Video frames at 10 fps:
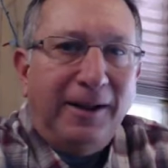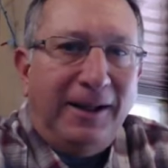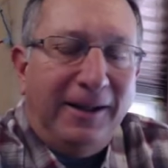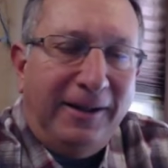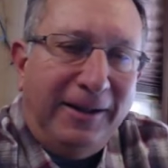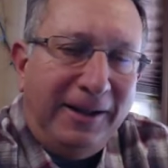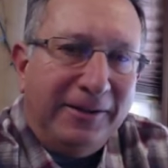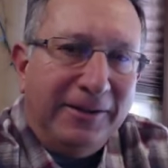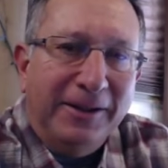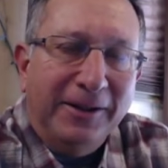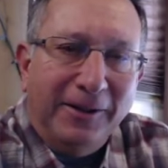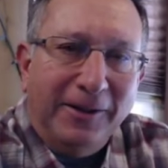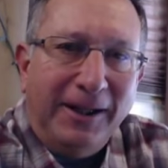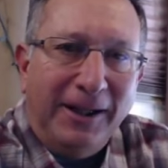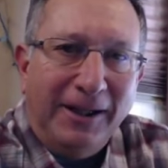Hi, Alan
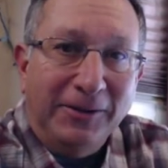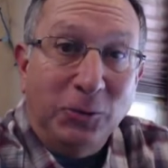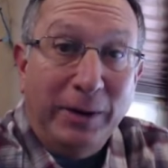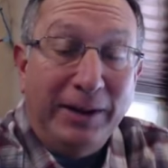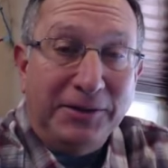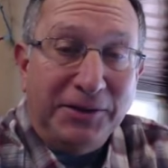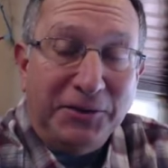here, and greetings.